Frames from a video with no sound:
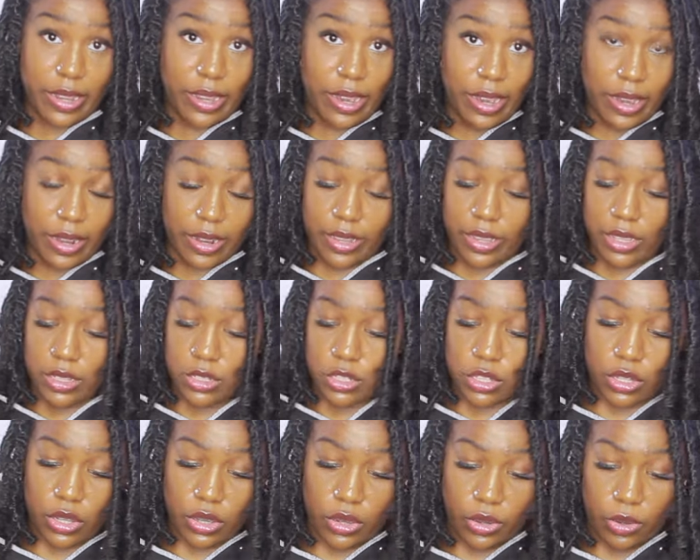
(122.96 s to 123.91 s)
I got it.
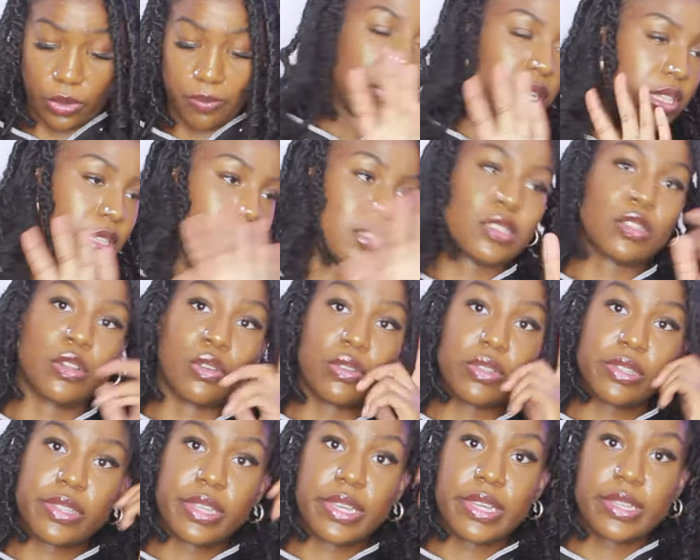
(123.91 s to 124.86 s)
So, but this is the
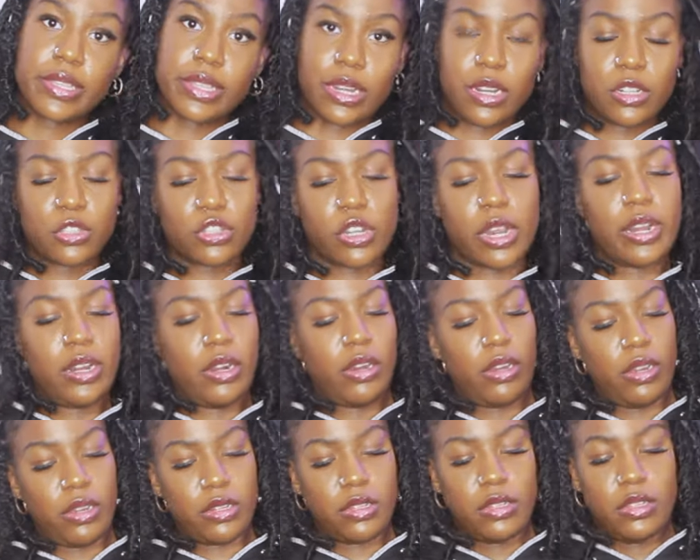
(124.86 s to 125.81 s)
only thing that I tried
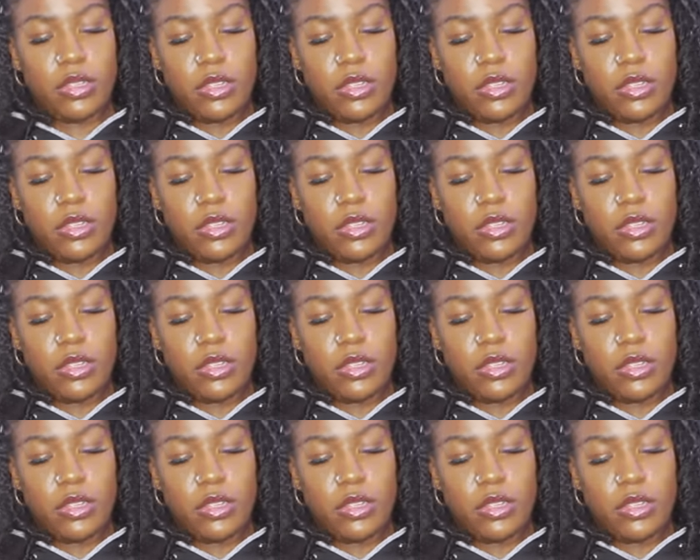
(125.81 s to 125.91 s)
on.